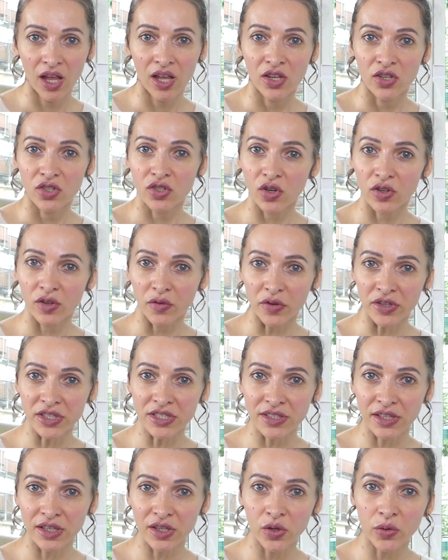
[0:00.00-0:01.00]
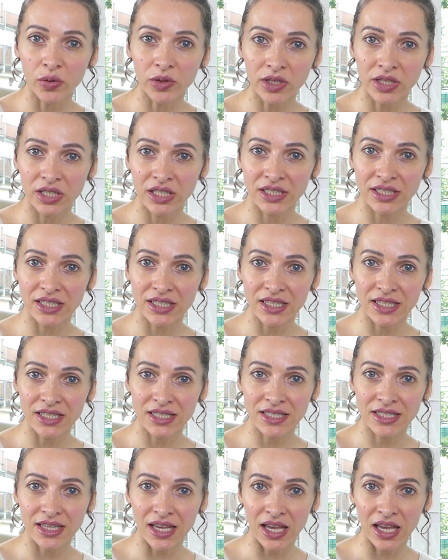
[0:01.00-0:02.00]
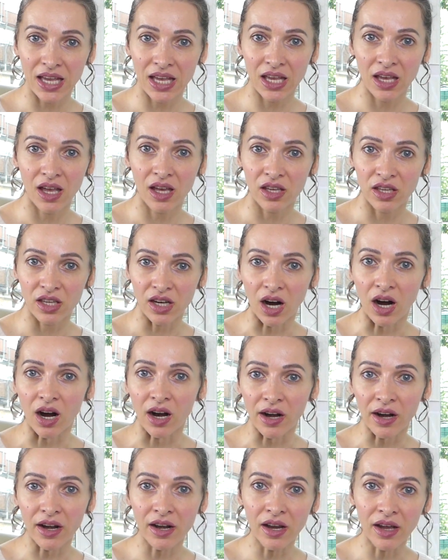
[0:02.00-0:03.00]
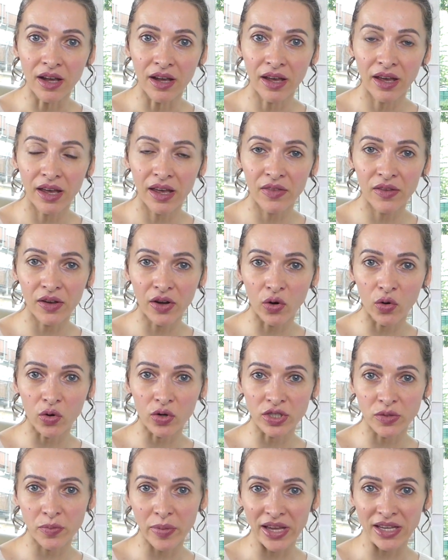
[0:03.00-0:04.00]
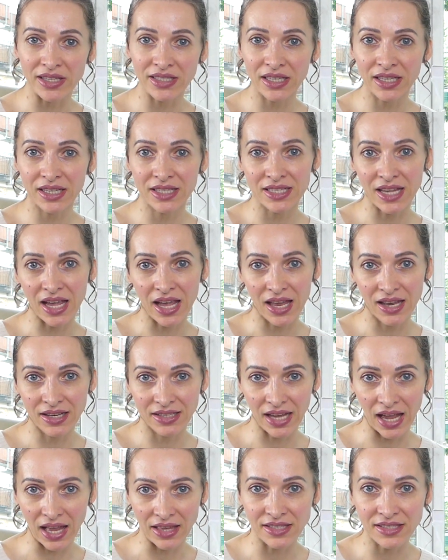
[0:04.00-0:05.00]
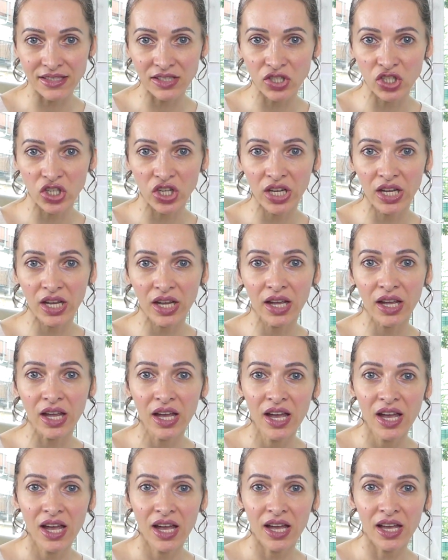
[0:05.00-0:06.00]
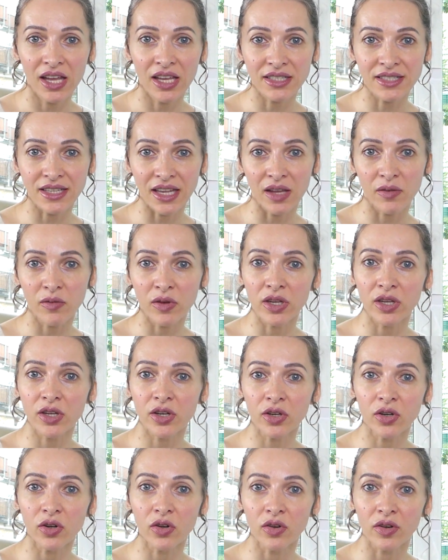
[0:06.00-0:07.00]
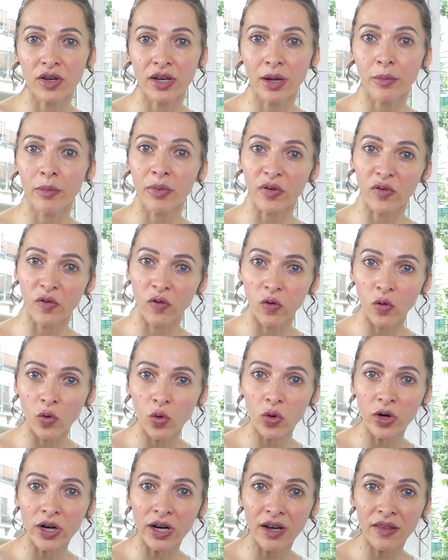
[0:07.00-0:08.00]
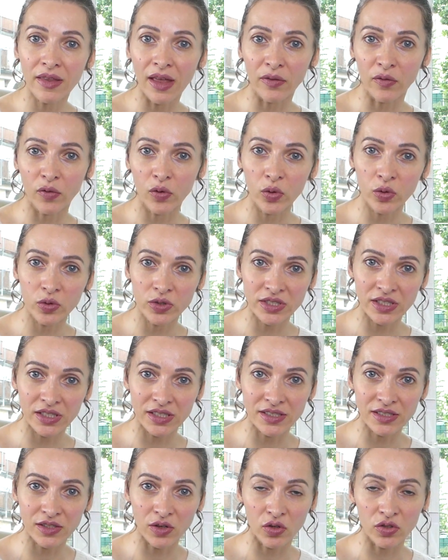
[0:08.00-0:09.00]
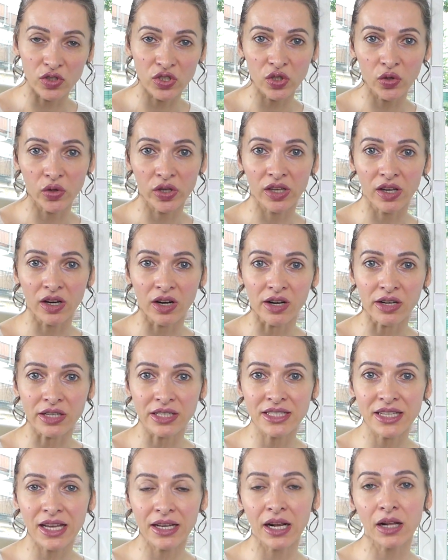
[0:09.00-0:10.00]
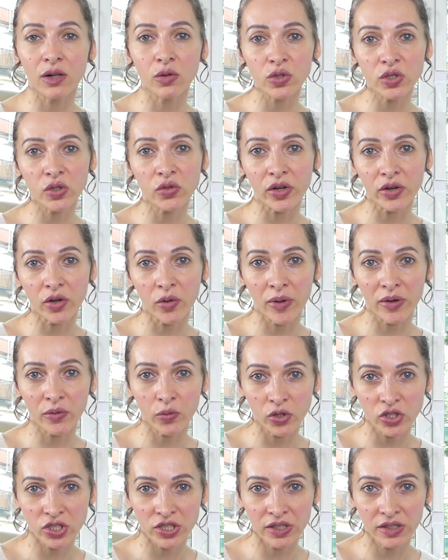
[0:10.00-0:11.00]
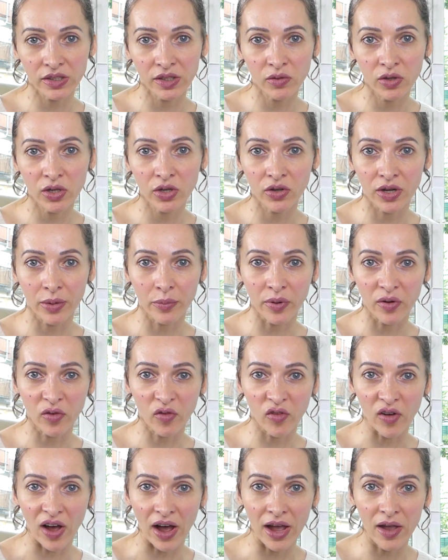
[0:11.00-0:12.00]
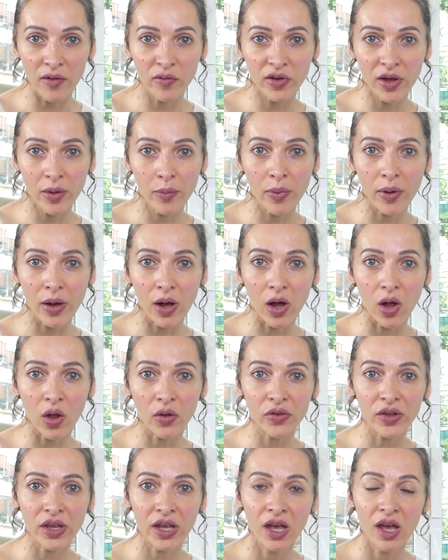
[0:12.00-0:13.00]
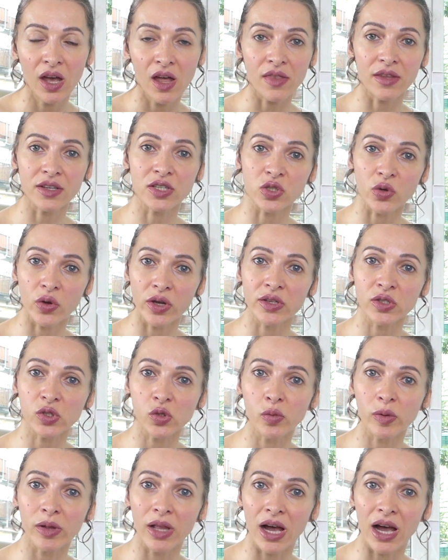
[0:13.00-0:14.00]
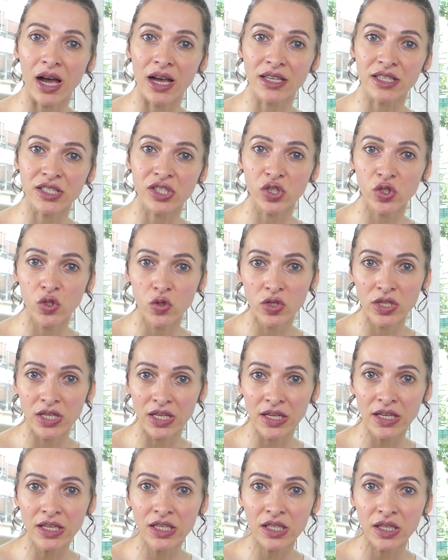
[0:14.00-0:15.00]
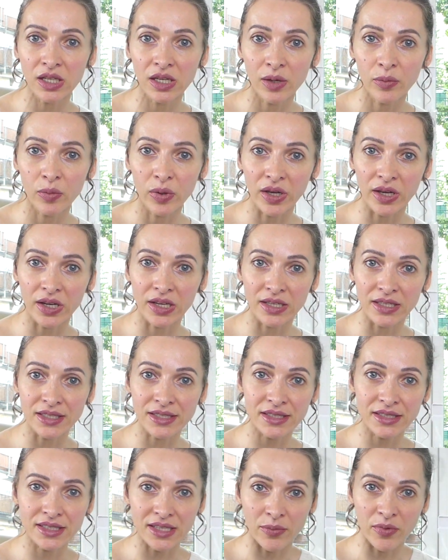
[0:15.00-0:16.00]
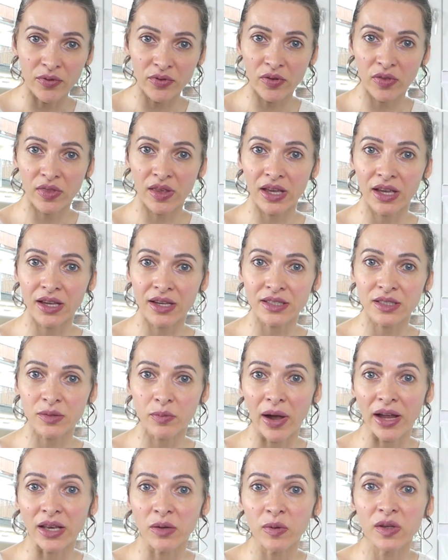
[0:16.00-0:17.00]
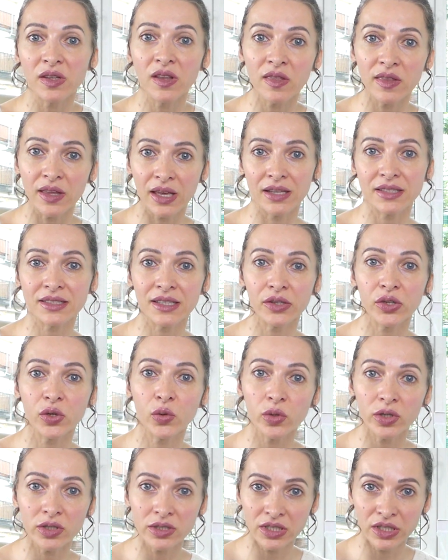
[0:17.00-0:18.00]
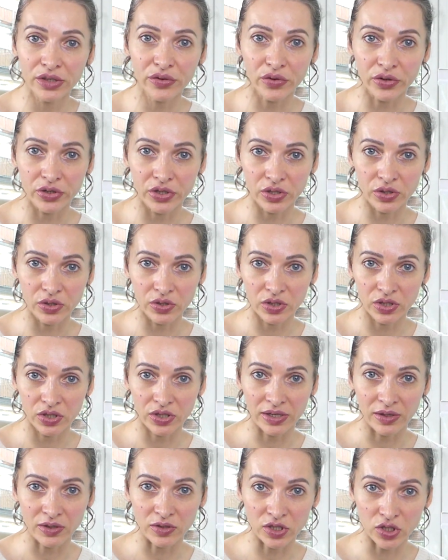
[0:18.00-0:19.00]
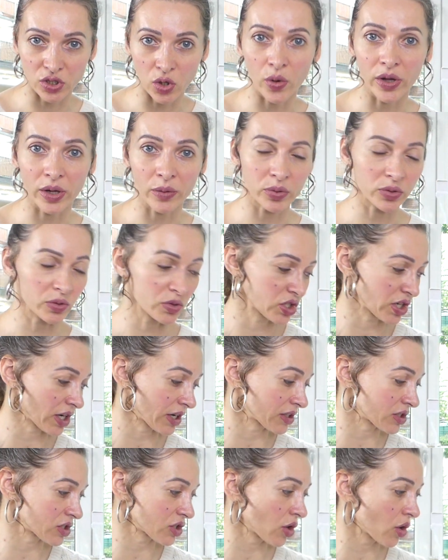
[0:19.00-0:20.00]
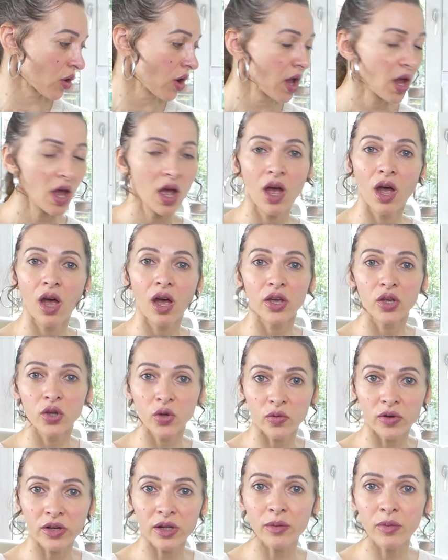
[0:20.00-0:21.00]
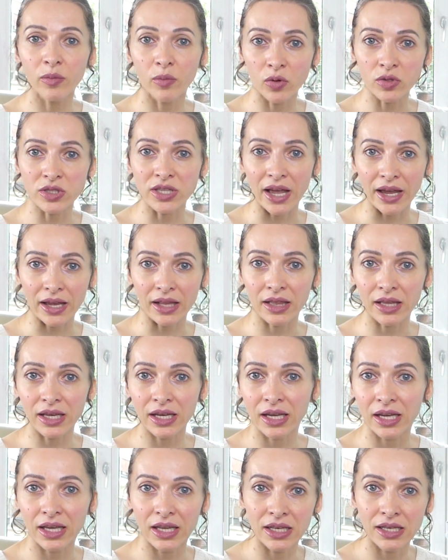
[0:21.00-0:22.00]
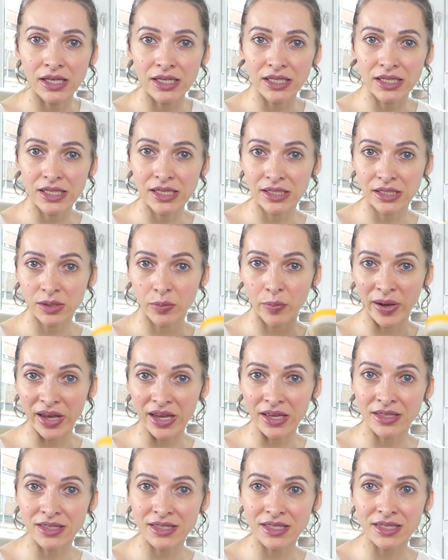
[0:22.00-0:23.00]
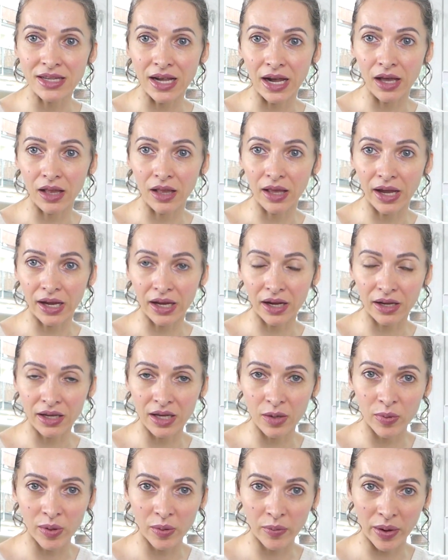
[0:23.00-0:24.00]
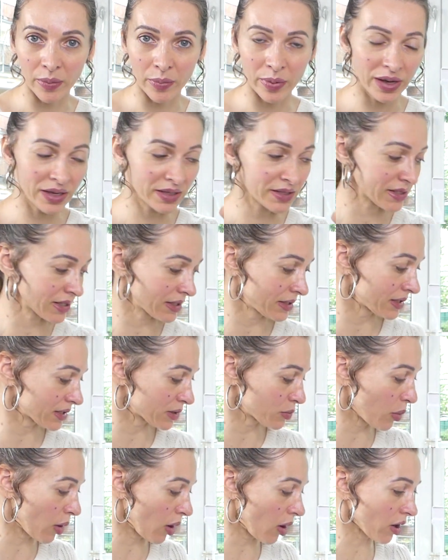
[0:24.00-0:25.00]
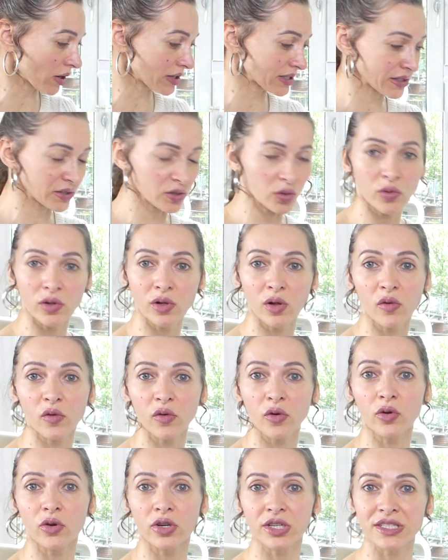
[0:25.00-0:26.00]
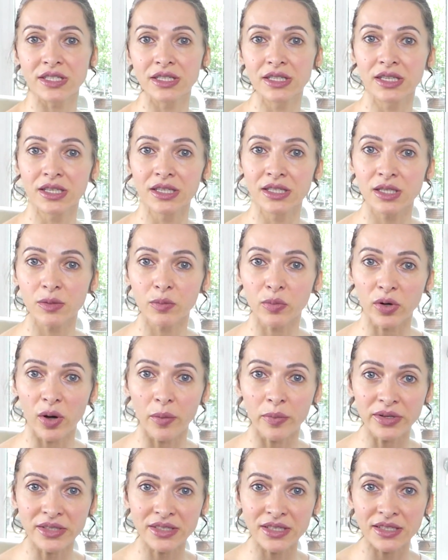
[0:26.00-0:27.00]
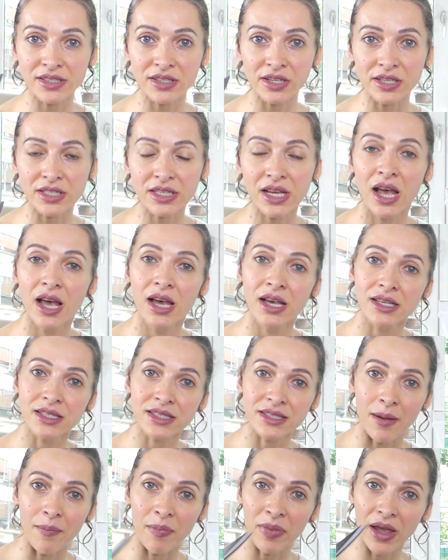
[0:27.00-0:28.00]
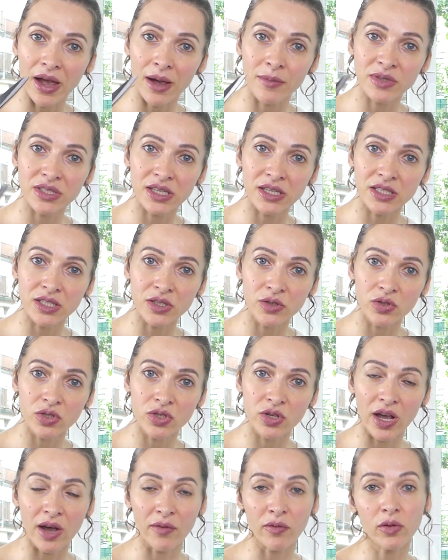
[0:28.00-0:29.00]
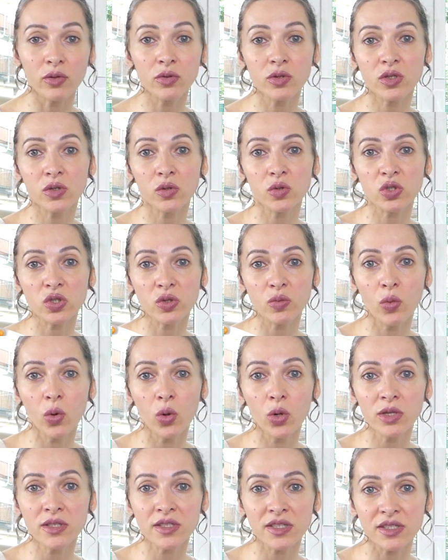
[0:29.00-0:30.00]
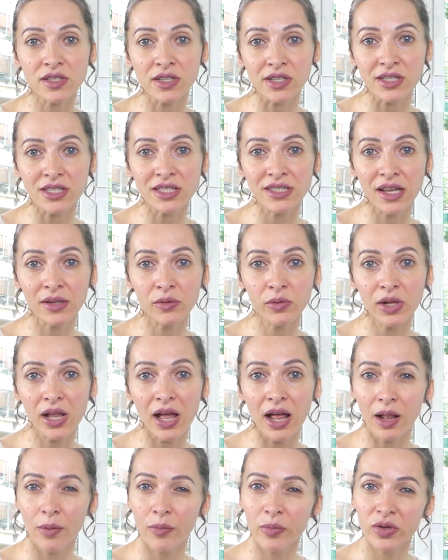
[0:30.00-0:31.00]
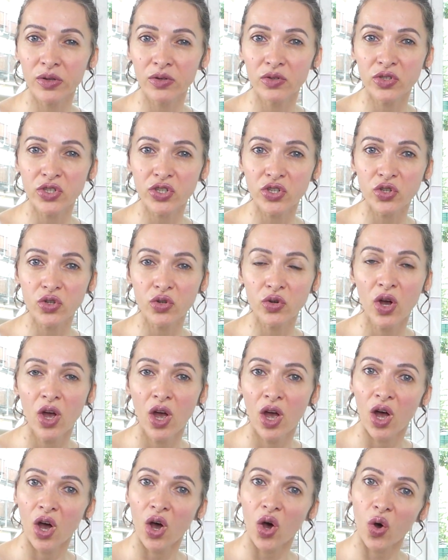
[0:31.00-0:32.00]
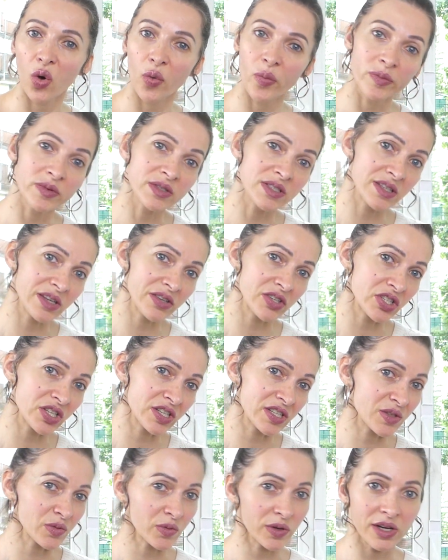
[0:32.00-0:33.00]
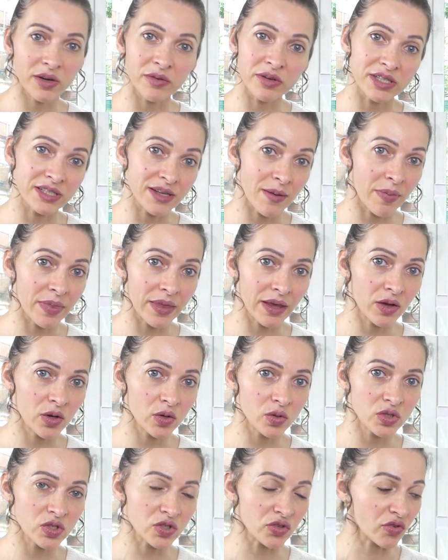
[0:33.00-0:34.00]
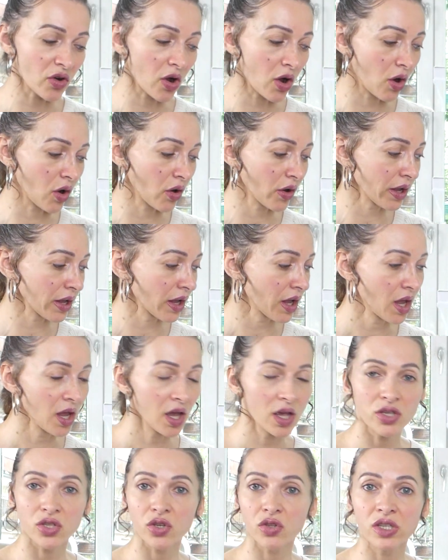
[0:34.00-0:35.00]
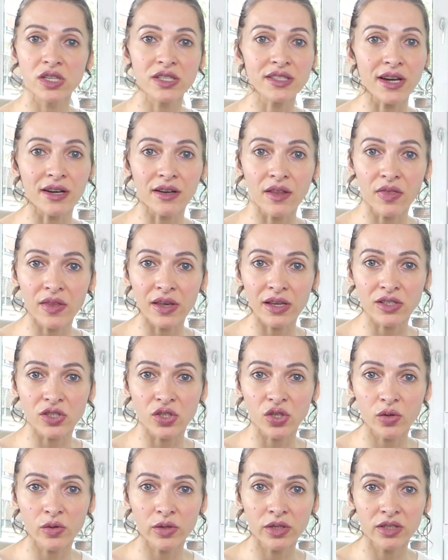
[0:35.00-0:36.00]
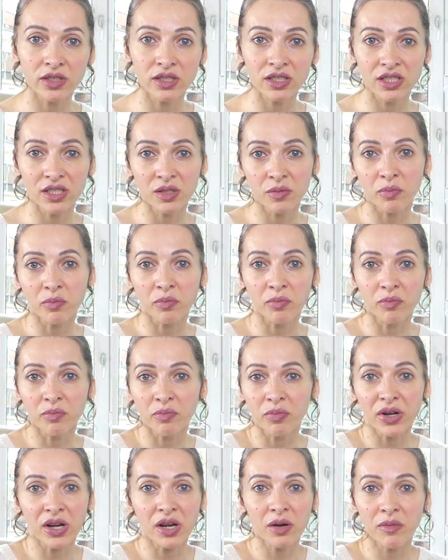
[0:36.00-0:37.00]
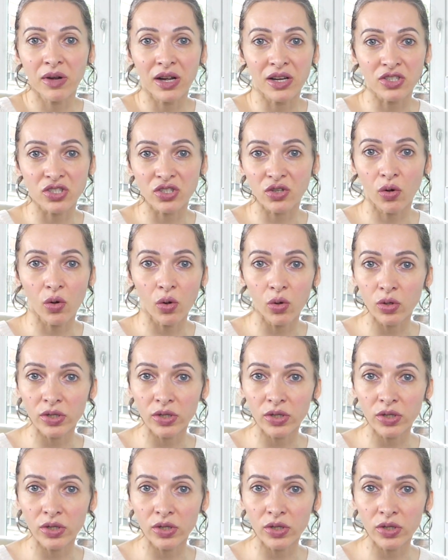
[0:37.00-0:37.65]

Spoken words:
So the first thing you will need is a yarn. In the course Basics and Hand Stitching is a video number 4 that focuses on sewing yarns, and I also recommend watching the video number 5 about the sewing supplies you need, because some of the things might be the things that you will need for your sewing project. So you will most likely need pins. I like keeping my pins in this box. You will of course need proper scissors. Sometimes it's good to have also small scissors that will help you to open stitches whenever something goes wrong. So these are the things you will need pretty much all